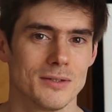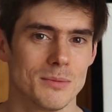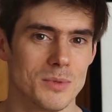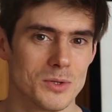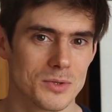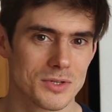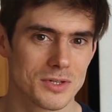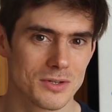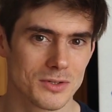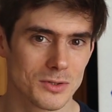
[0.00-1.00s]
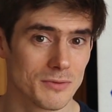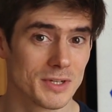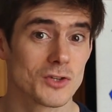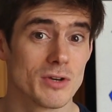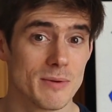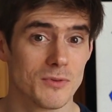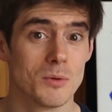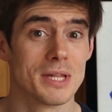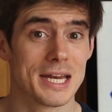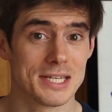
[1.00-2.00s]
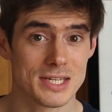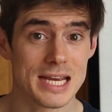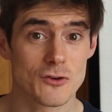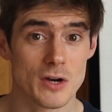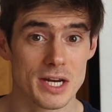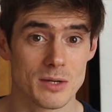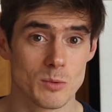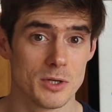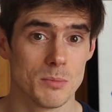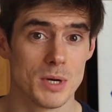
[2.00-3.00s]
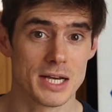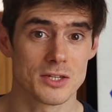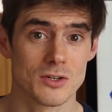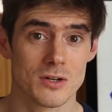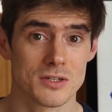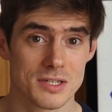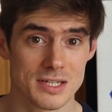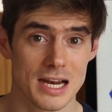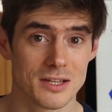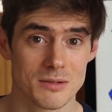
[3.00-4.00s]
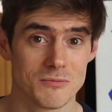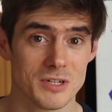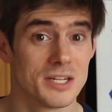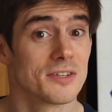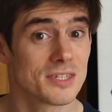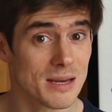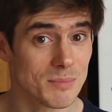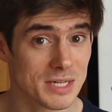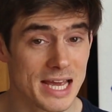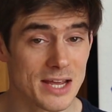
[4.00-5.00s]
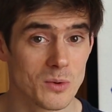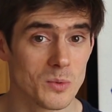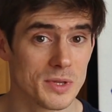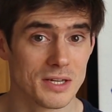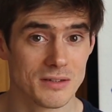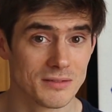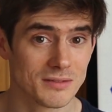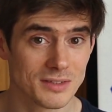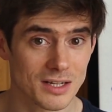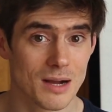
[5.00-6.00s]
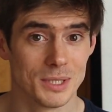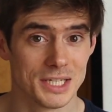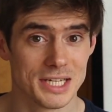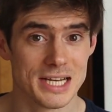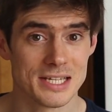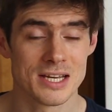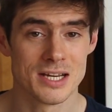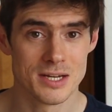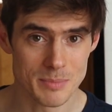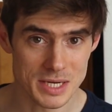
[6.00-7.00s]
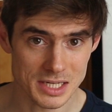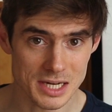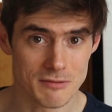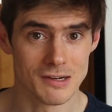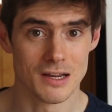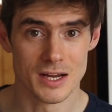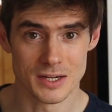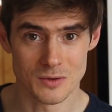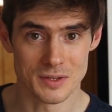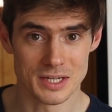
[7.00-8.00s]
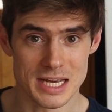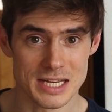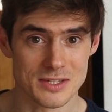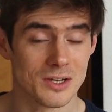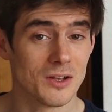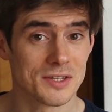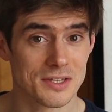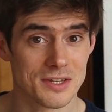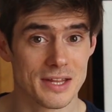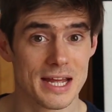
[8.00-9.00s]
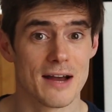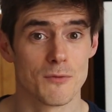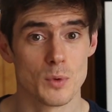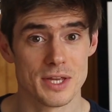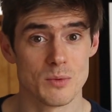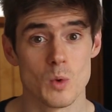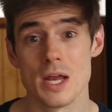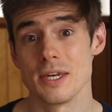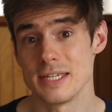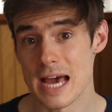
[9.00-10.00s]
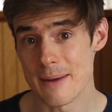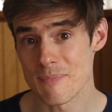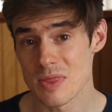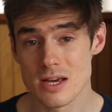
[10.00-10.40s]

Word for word: the most sort of extreme form of that is day trading, where you're buying stocks and selling them really the same day or within a couple of days, basically relying on the gains and losses that they have within one day.